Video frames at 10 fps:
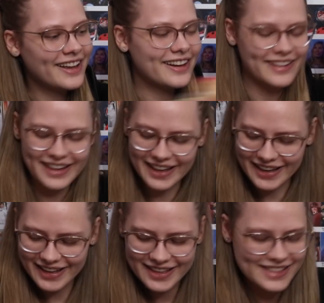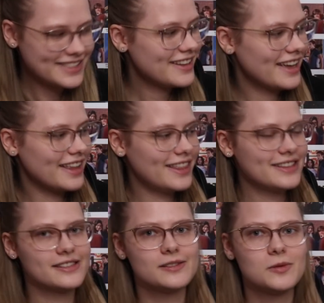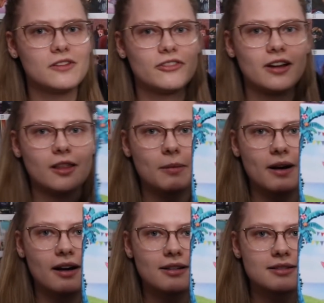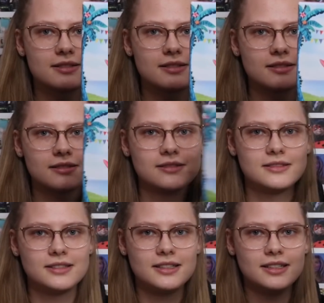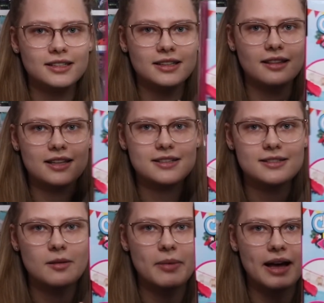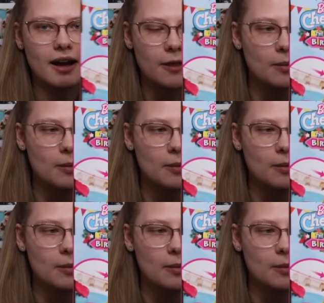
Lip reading: Okay, so yeah, this is for the front of the box. This is the back of the